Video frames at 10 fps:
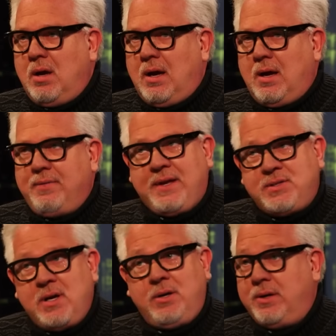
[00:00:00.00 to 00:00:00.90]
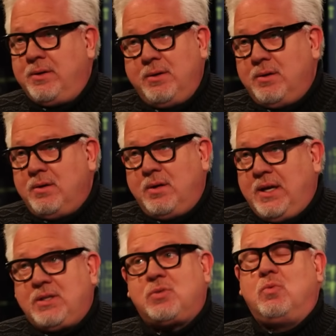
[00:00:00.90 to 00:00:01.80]
that's not good.
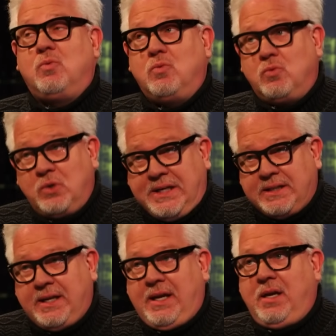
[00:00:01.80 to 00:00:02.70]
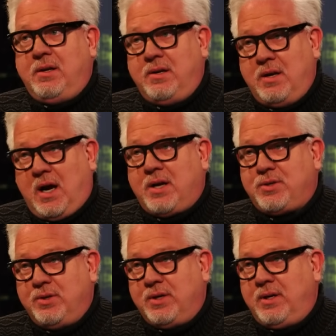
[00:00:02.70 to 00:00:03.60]
It's really
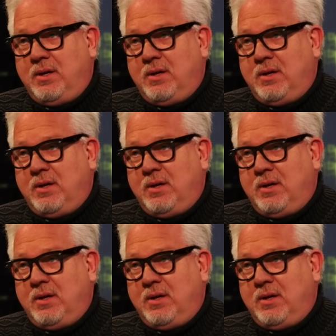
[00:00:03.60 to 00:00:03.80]
not good.